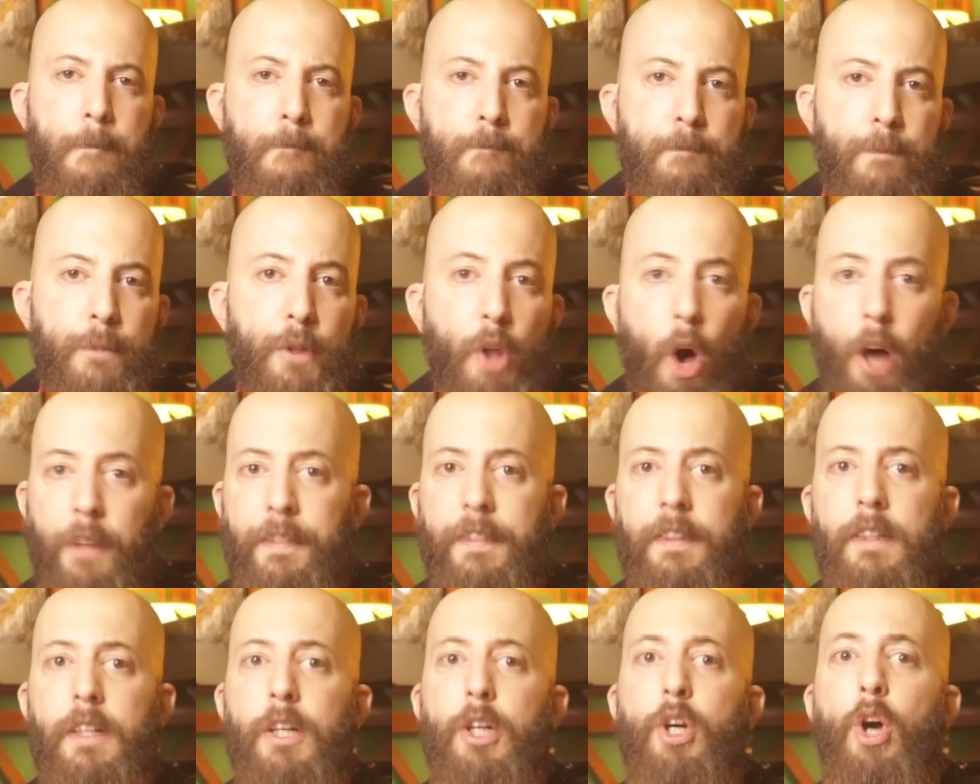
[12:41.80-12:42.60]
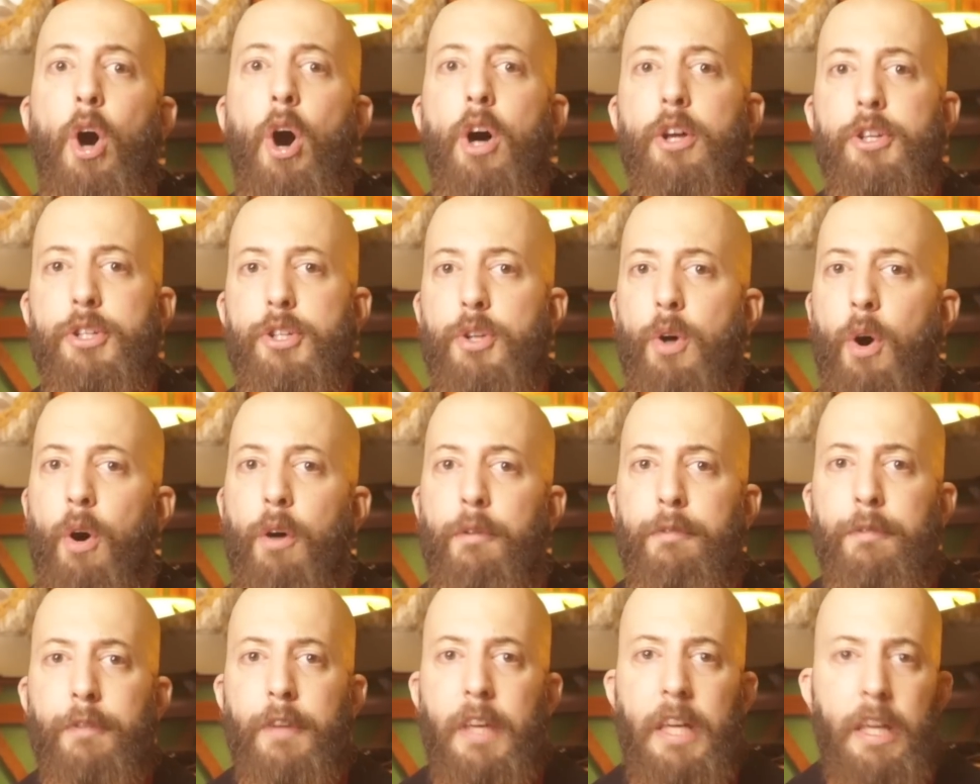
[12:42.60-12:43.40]
Not the cause
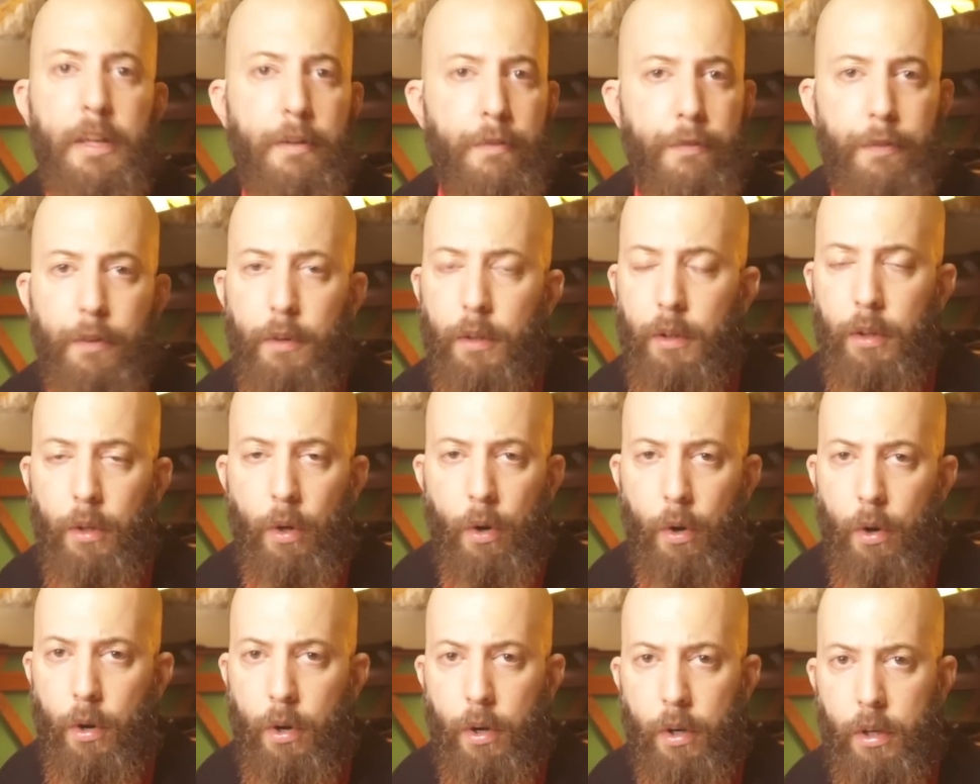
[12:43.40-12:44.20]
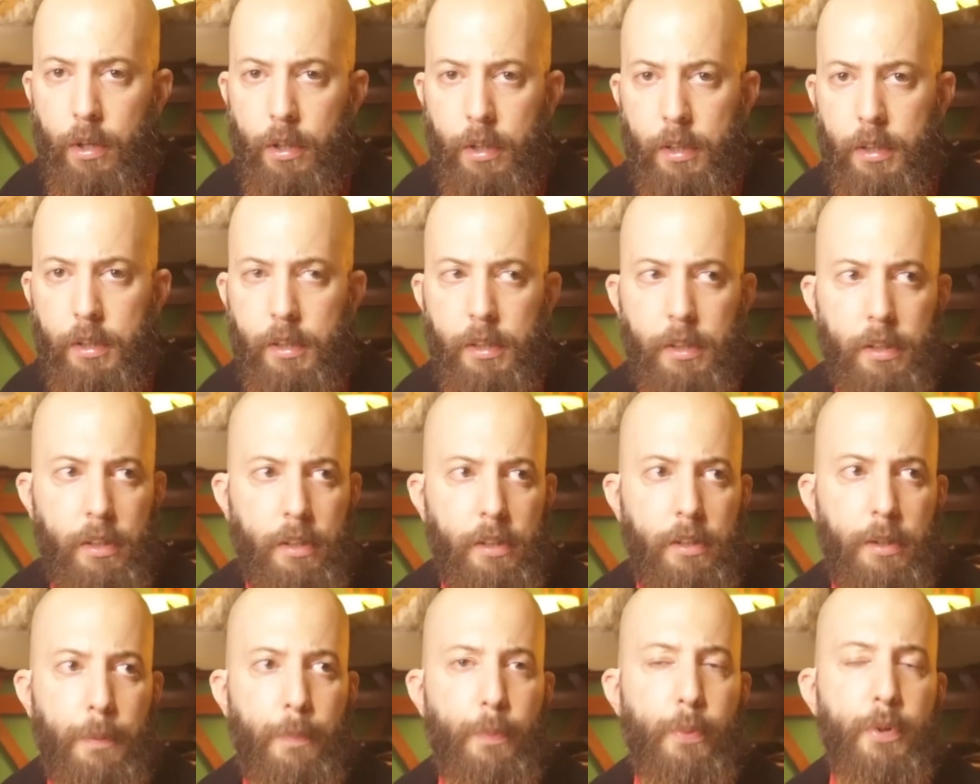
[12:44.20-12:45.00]
of evil or
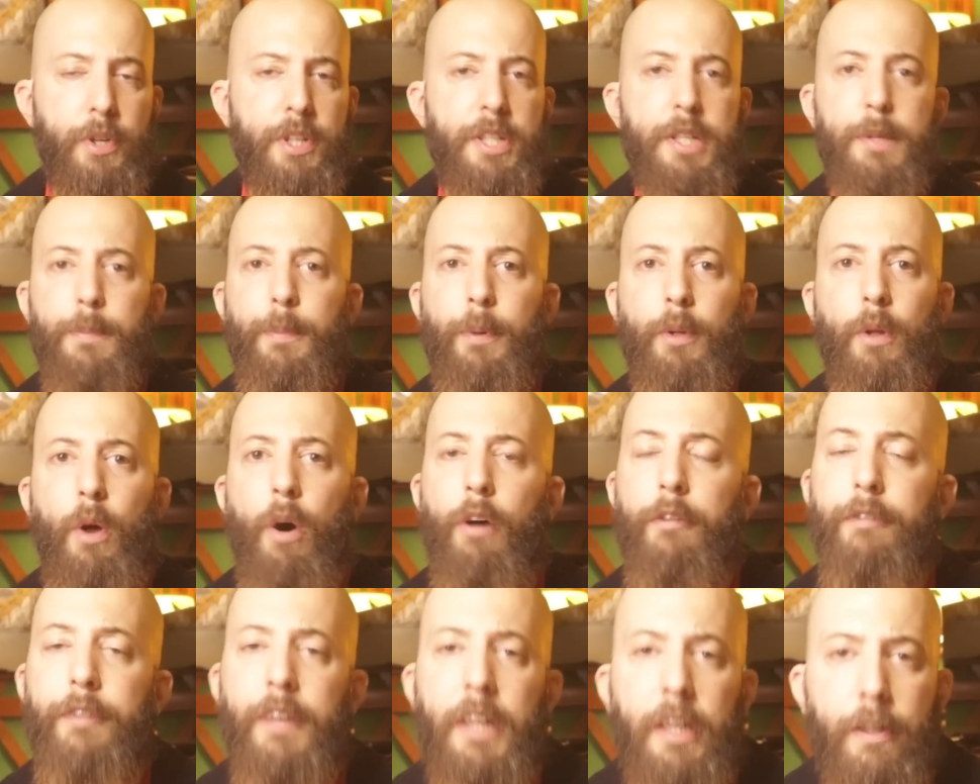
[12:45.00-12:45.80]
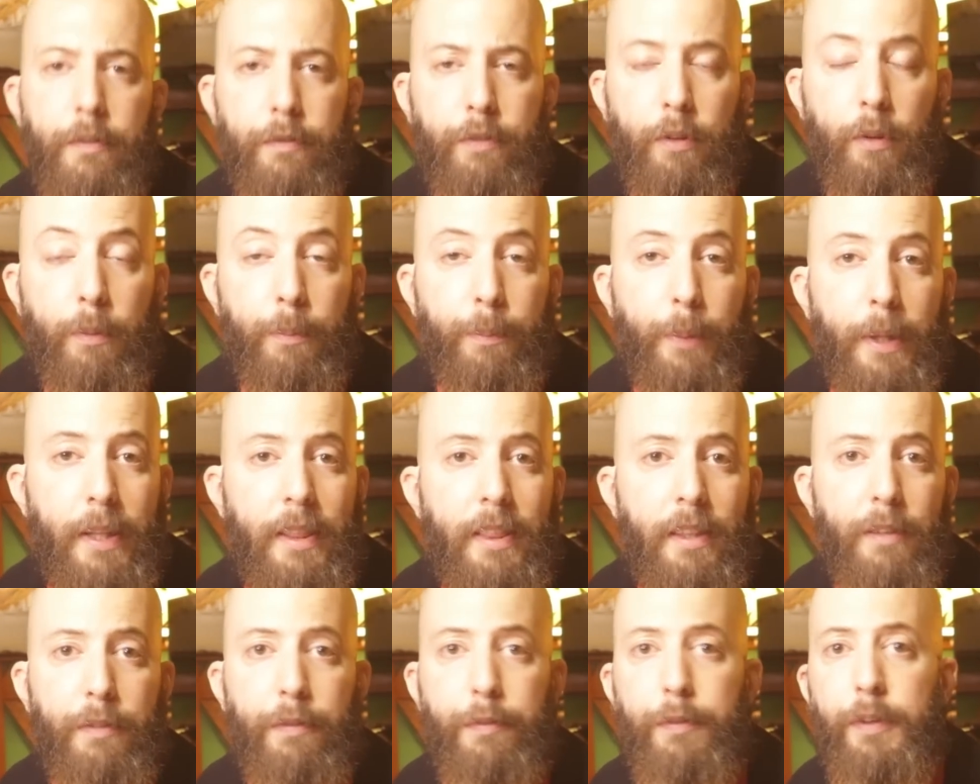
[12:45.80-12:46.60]
the principle of evil,
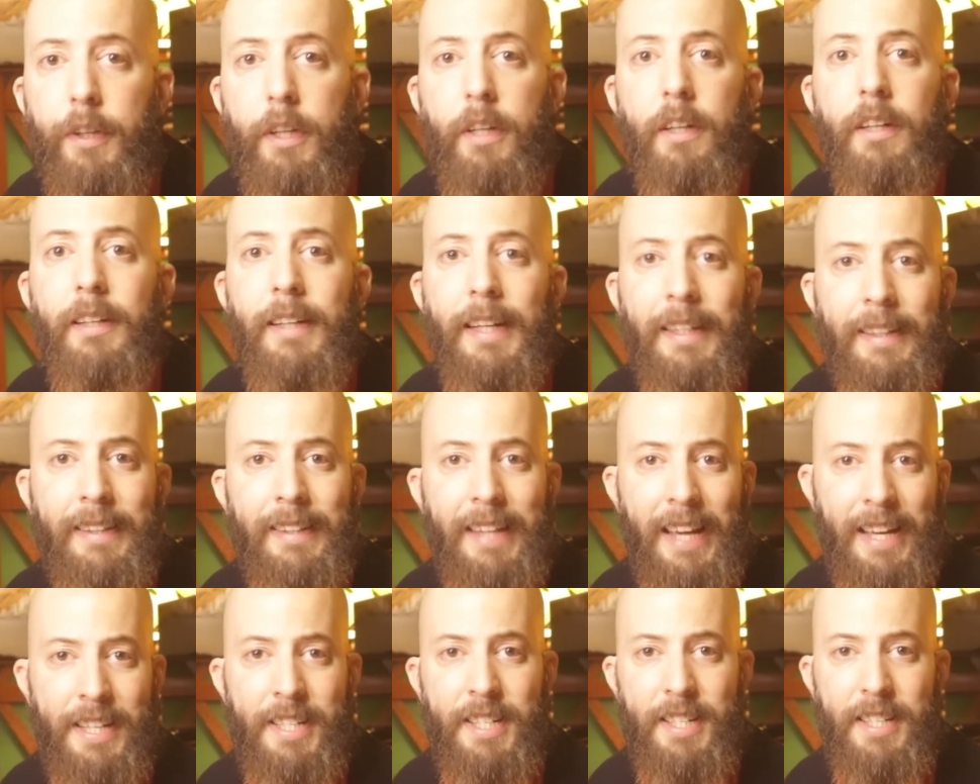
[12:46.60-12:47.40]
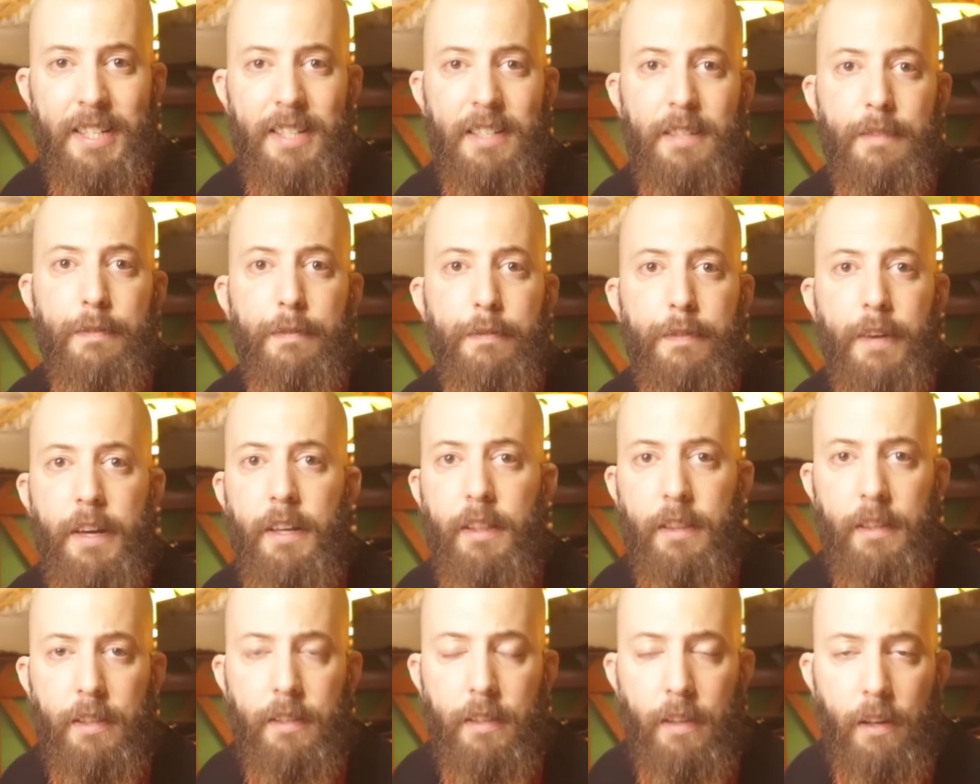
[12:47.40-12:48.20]
but the figure that tests the
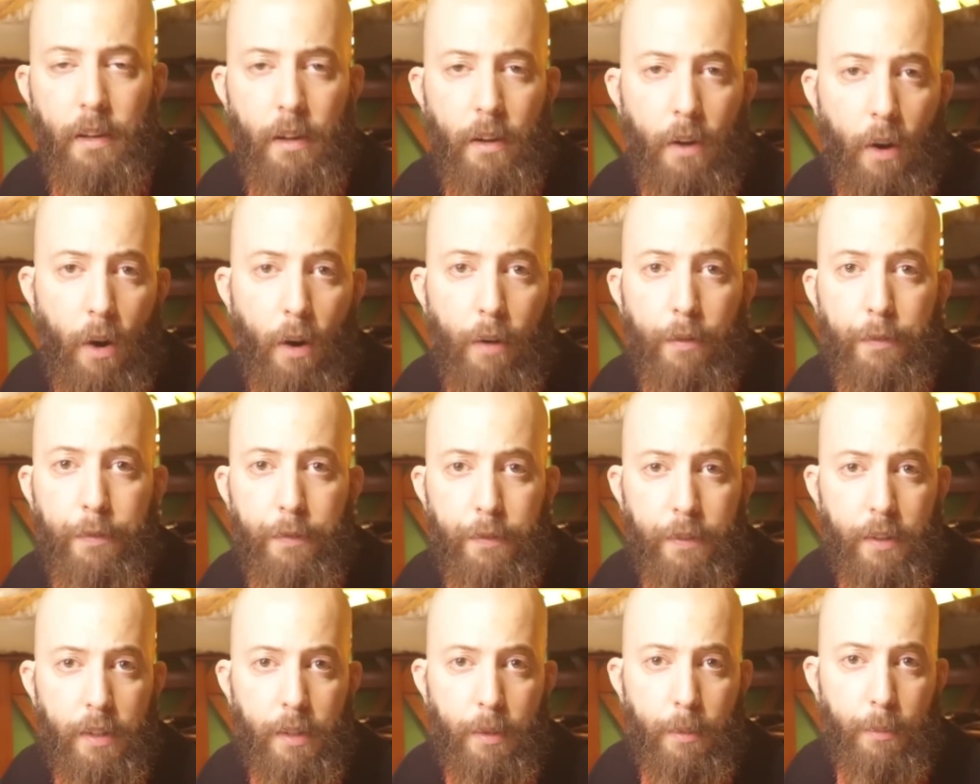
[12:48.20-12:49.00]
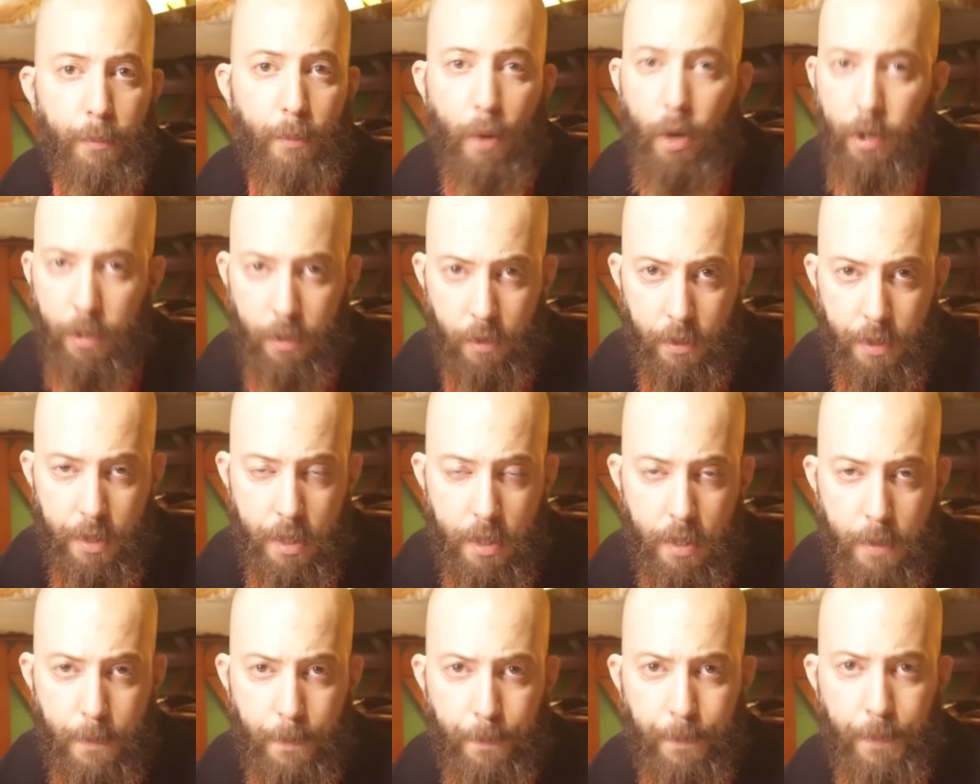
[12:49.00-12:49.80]
faith of
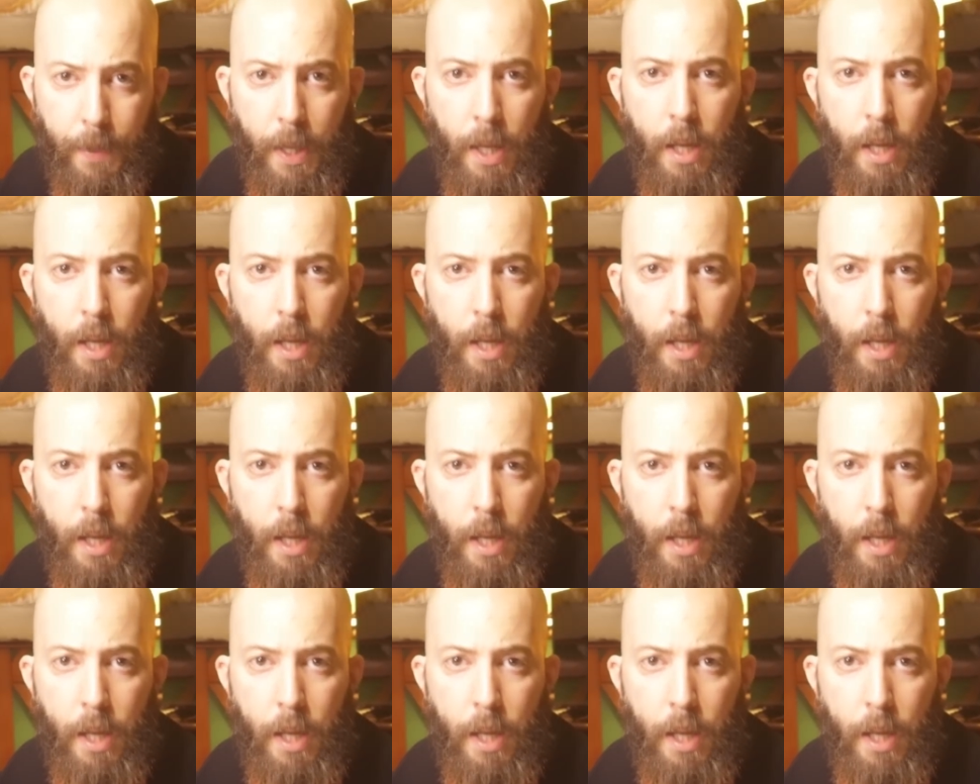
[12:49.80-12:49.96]
mortals.